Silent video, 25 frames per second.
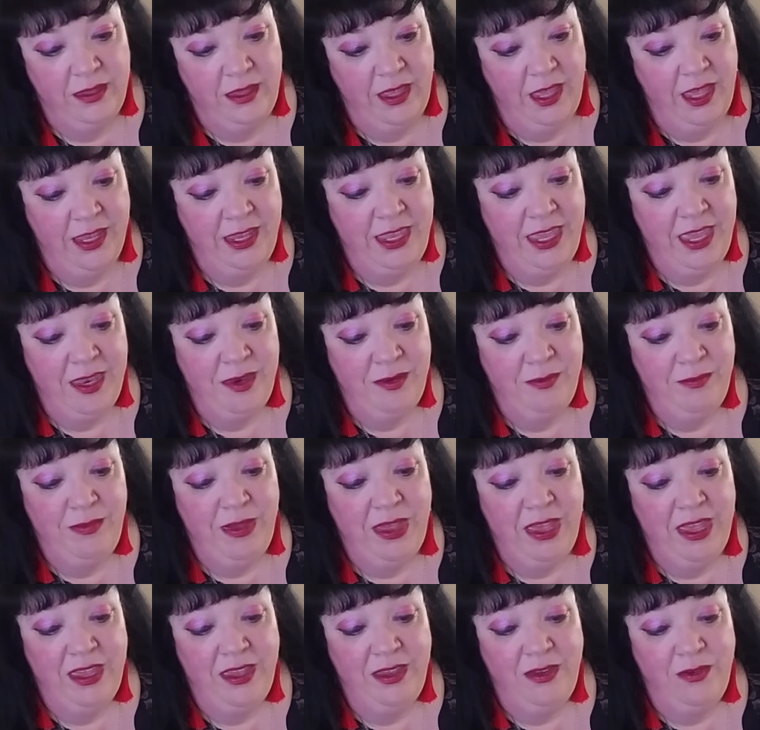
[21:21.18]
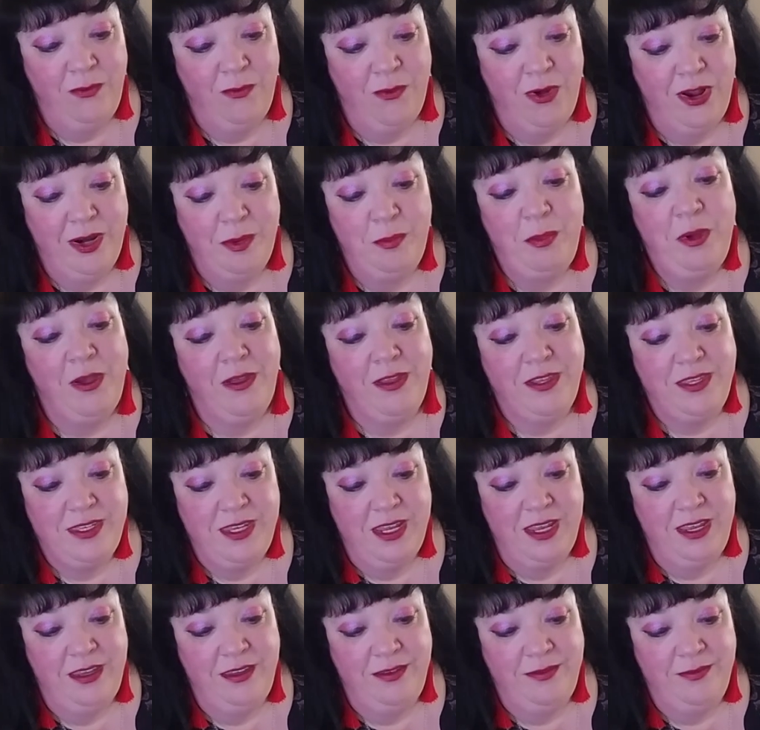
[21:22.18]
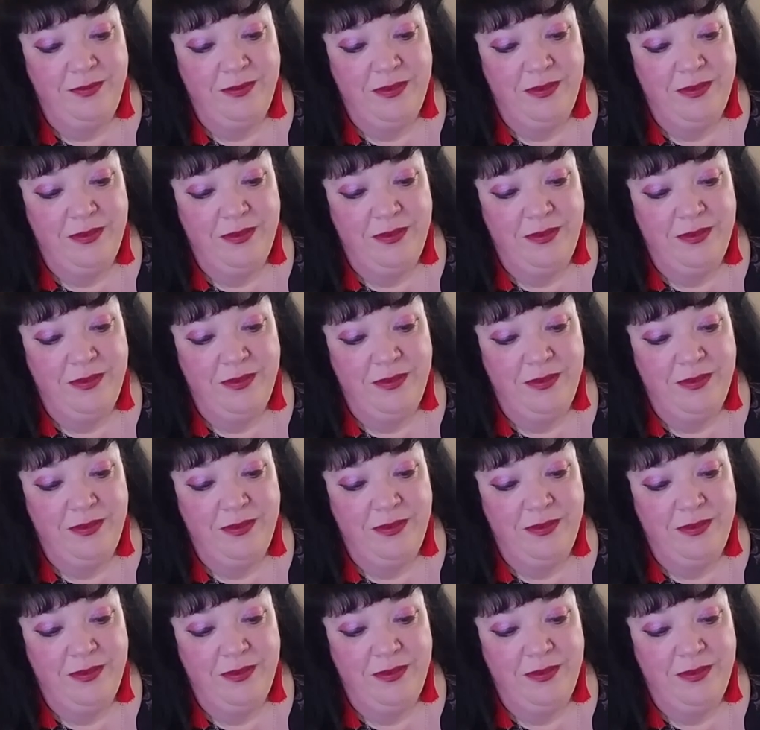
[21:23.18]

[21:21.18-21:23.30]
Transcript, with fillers: again, by Juana Ponce.